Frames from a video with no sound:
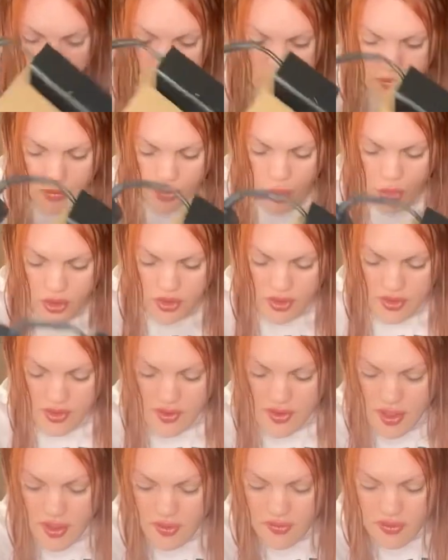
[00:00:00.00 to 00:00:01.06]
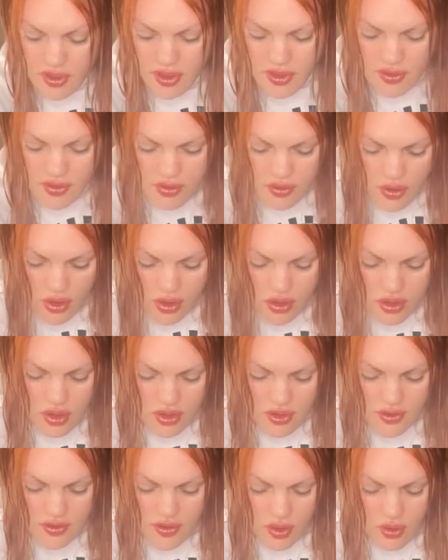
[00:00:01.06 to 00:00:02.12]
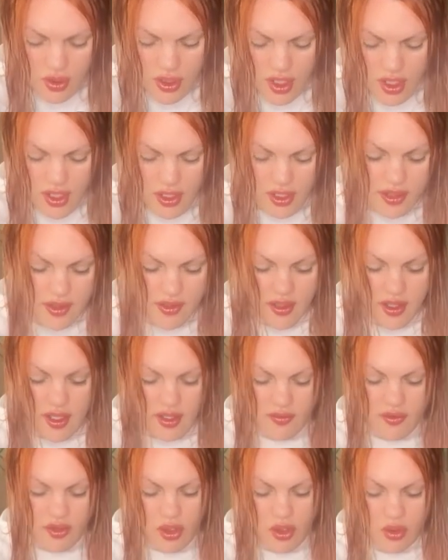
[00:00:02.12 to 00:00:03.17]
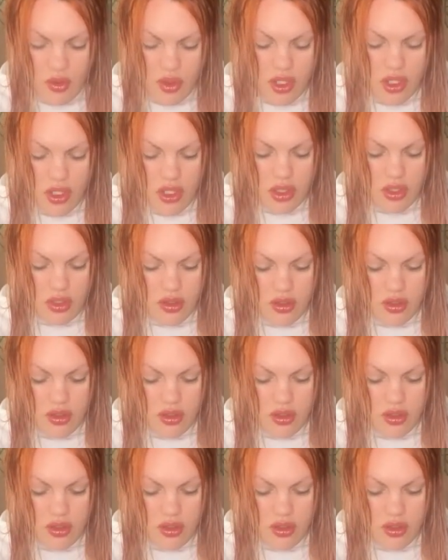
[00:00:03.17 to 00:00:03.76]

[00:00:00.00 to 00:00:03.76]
Important safety instructions. Oh yeah, I guess I have no